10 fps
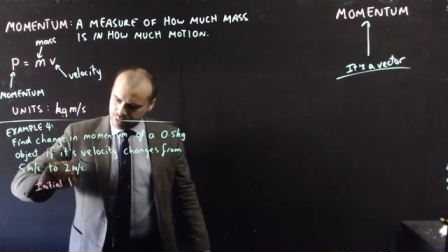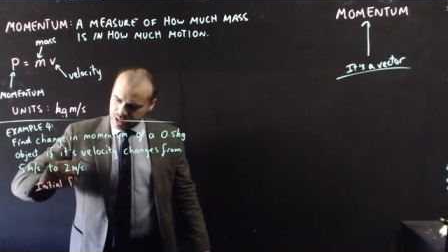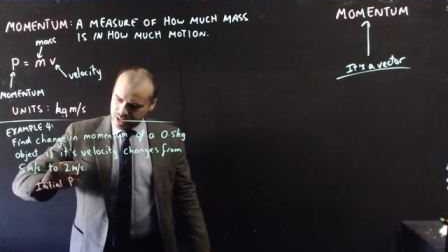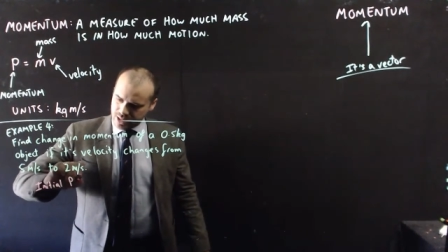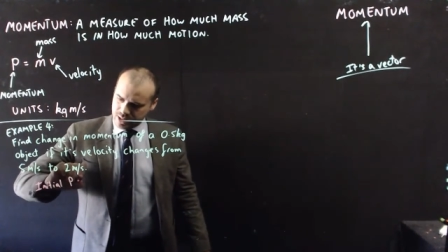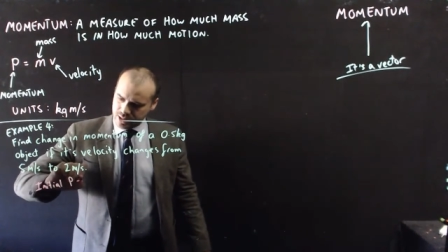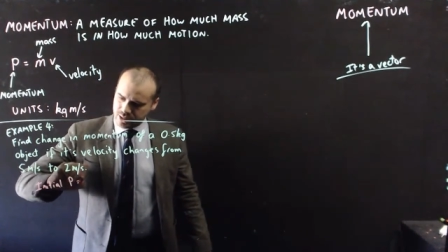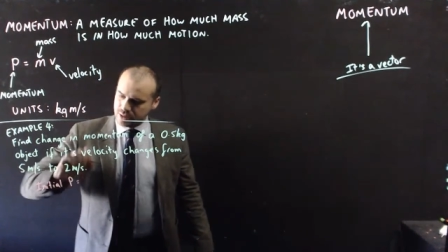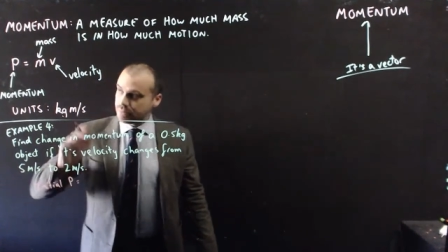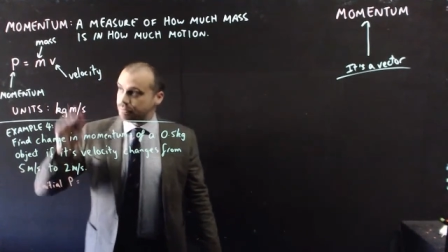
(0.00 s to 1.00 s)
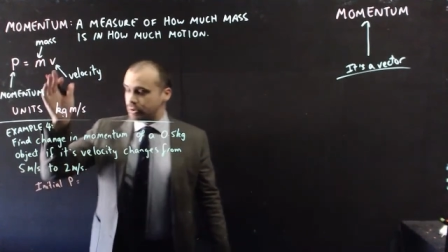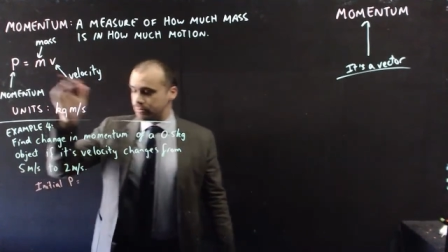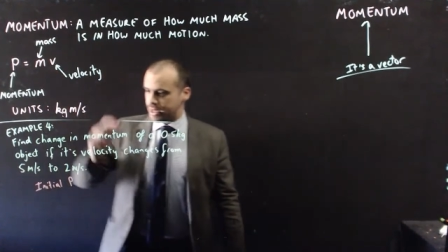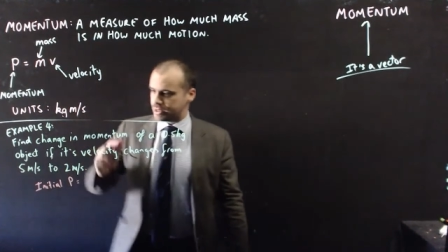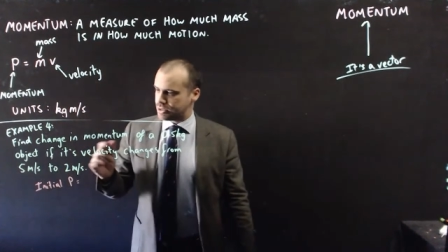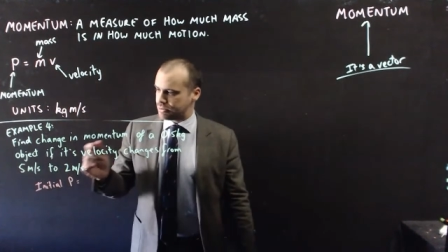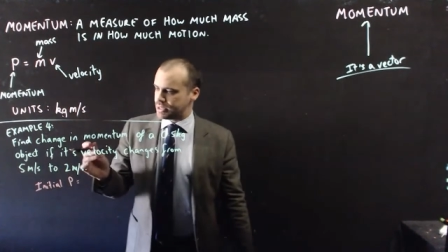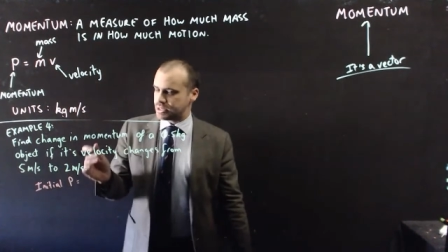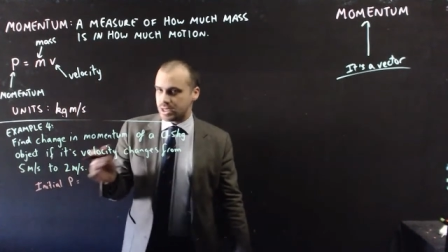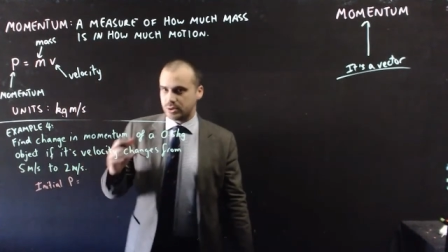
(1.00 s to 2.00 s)
P, momentum,
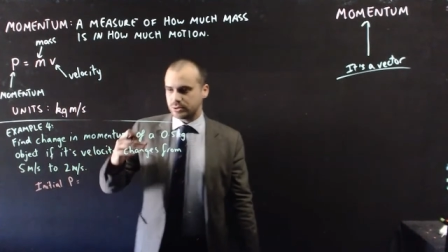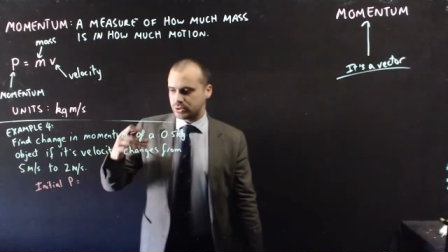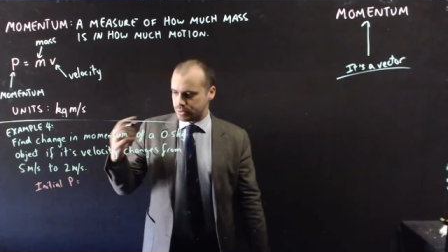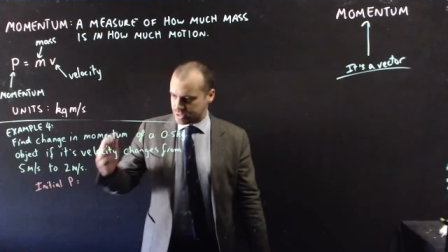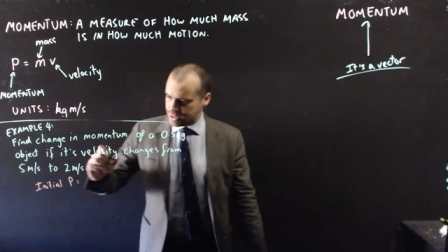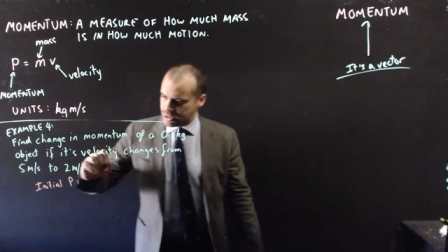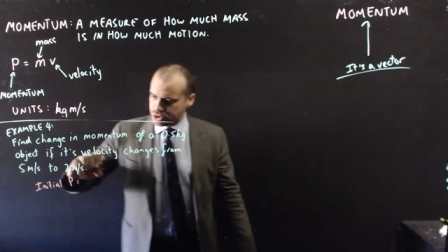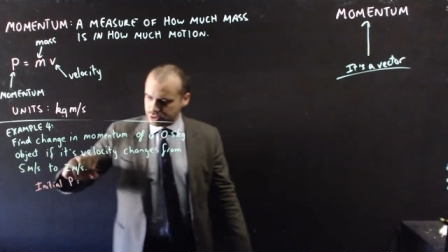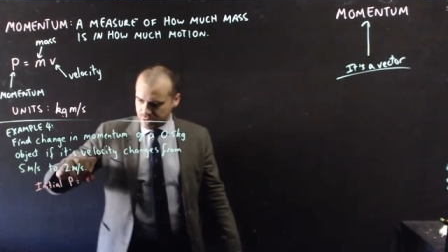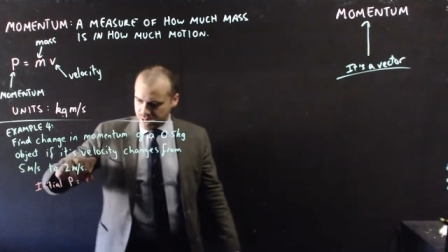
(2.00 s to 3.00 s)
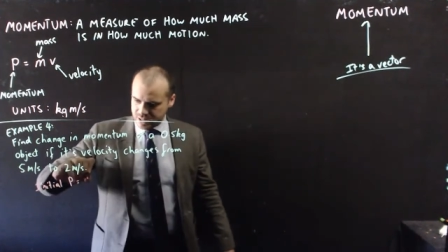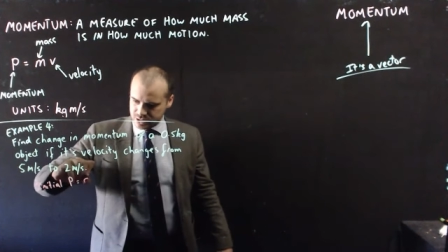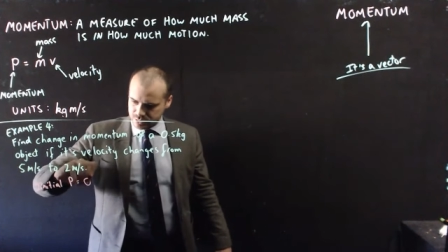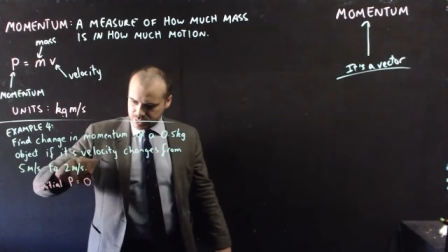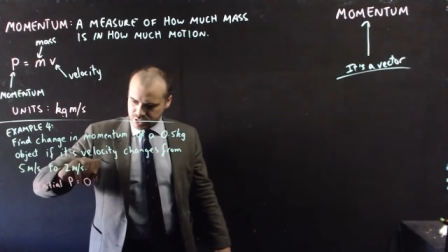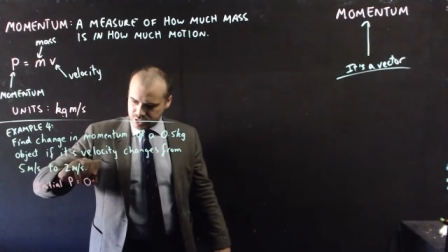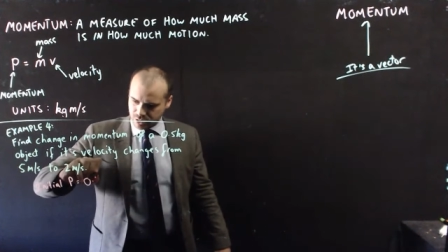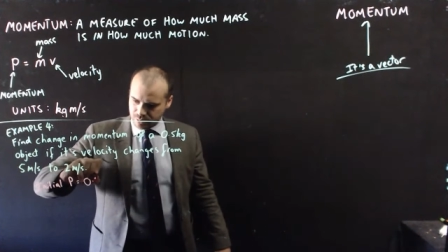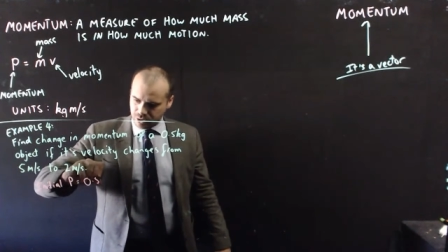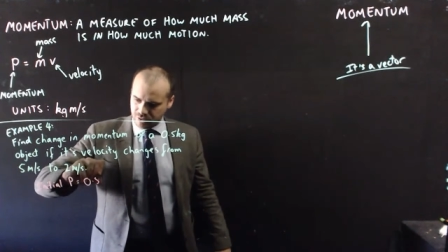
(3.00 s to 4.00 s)
is equal to its initial mass, which is
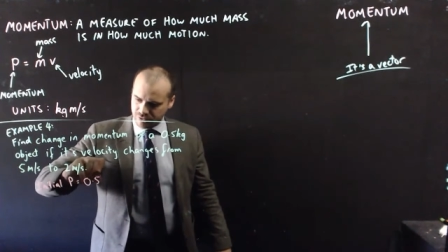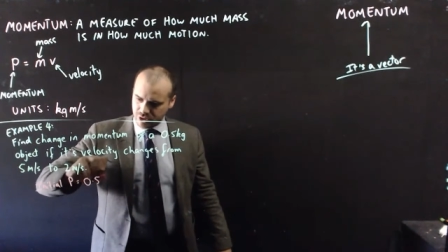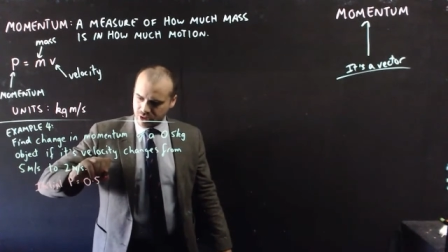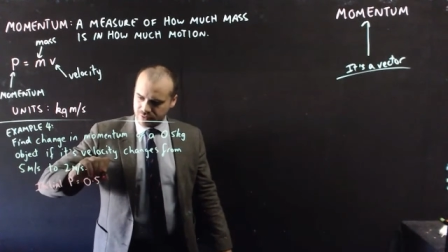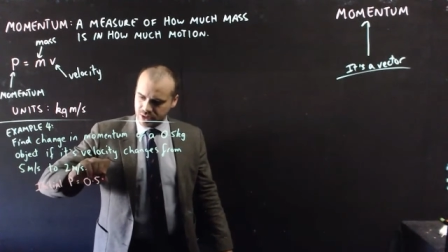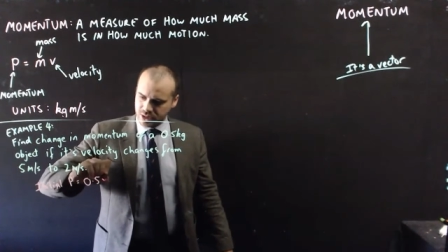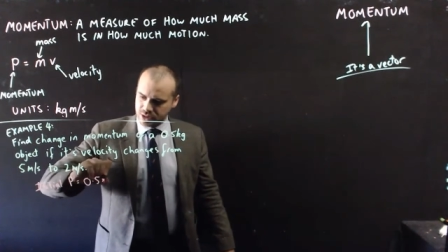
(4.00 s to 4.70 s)
0.5,